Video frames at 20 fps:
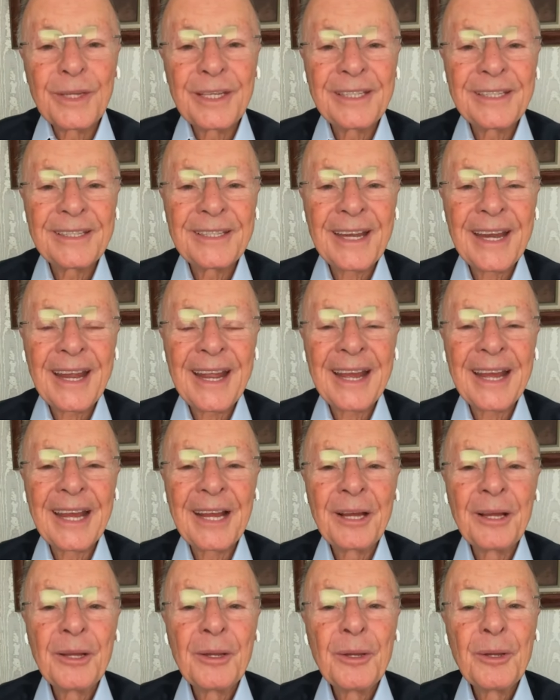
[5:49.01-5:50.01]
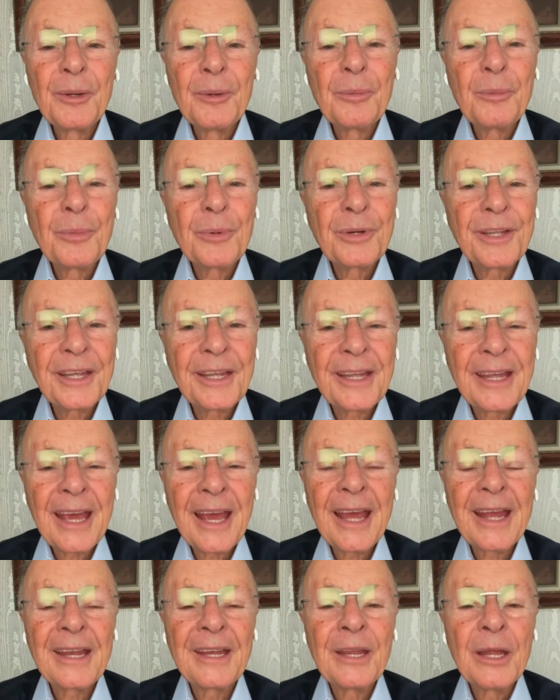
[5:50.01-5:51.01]
because they want
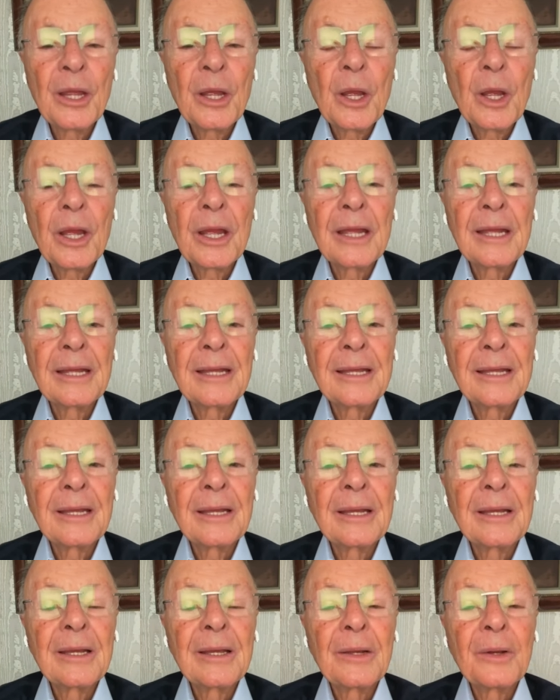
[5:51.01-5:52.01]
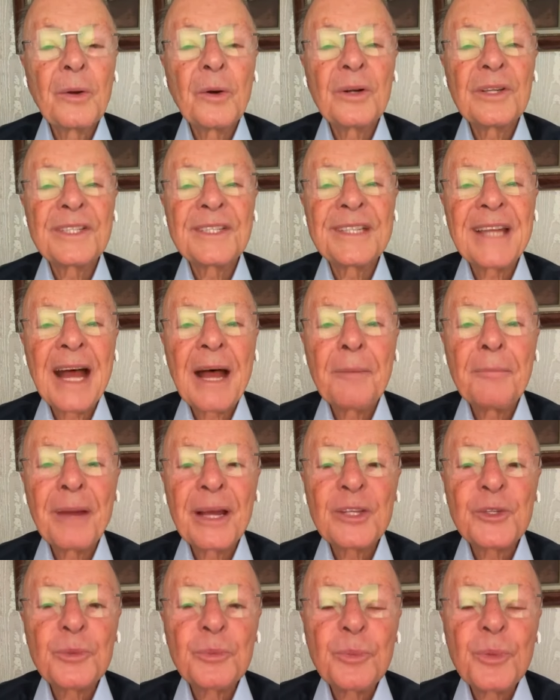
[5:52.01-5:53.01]
to enjoy a little bit
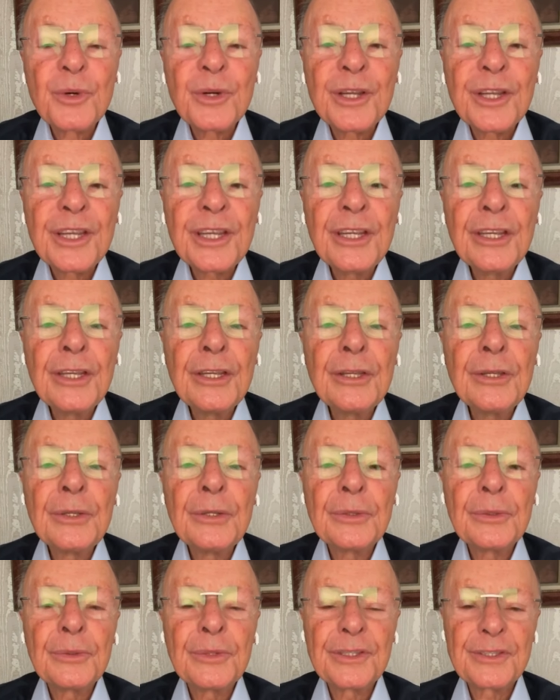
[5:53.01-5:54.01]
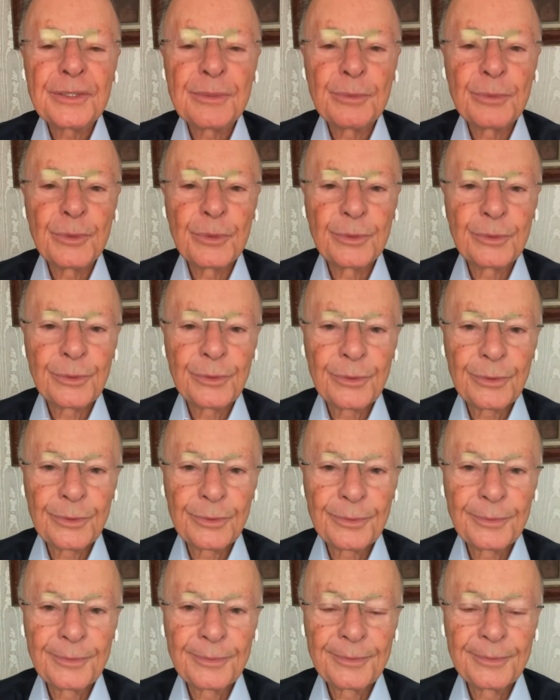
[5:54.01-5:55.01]
more of this world.
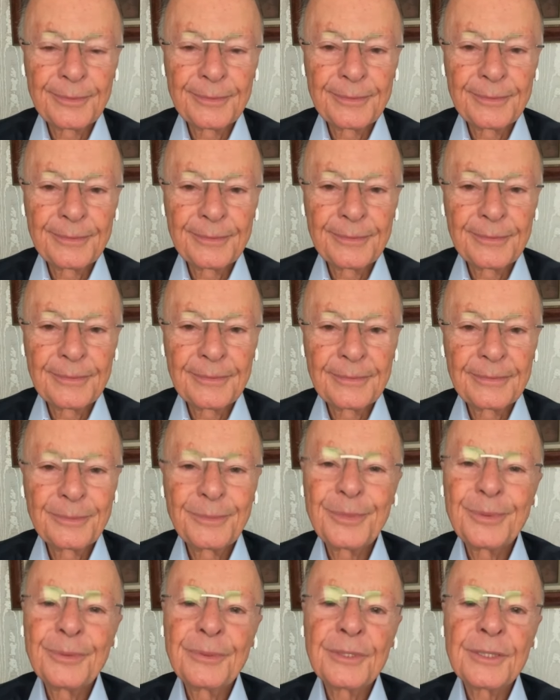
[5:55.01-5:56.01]
This is it.